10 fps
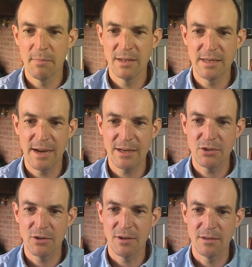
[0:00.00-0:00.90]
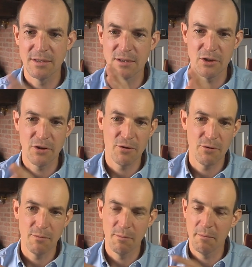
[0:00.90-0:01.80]
multinationals
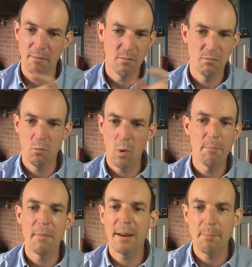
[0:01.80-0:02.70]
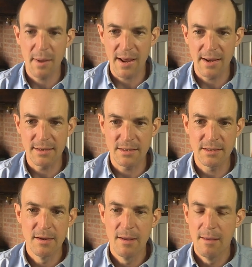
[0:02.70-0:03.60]
to one-man bands.